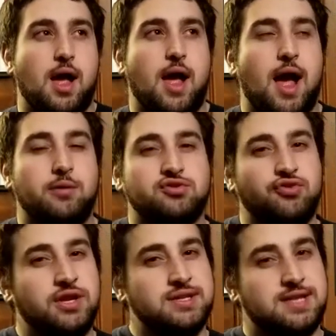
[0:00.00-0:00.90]
I was
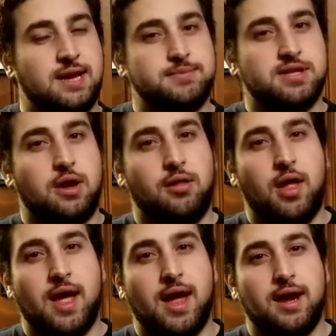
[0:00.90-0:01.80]
reading tips
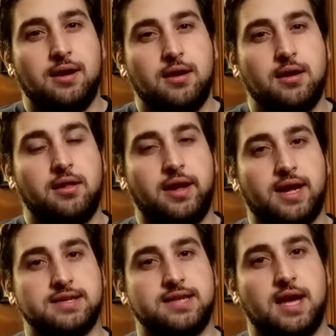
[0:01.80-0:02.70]
online. Like
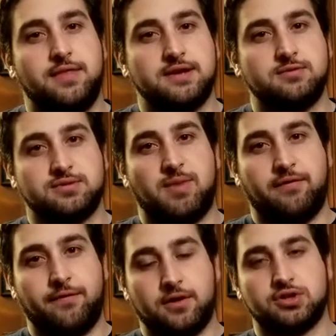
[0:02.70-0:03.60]
I said, this was my
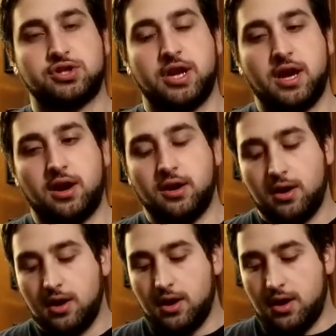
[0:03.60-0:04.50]
first year,
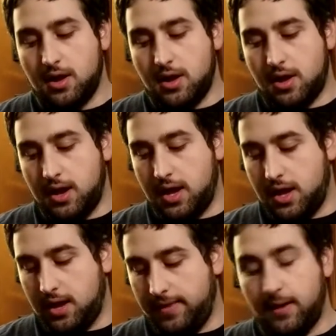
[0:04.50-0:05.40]

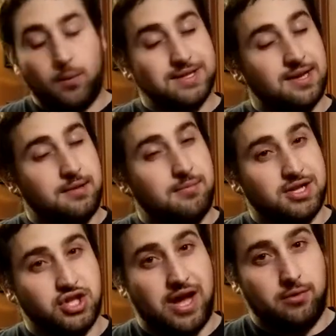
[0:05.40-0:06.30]
and there wasn't
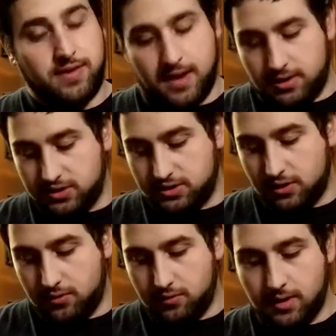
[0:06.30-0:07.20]
much out there.
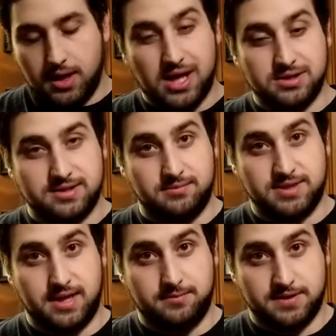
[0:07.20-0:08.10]
So here's some
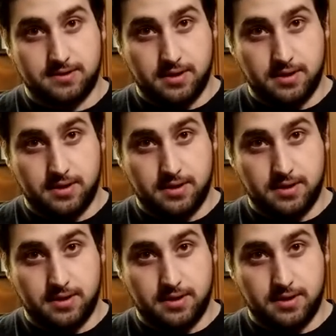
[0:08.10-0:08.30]
tips.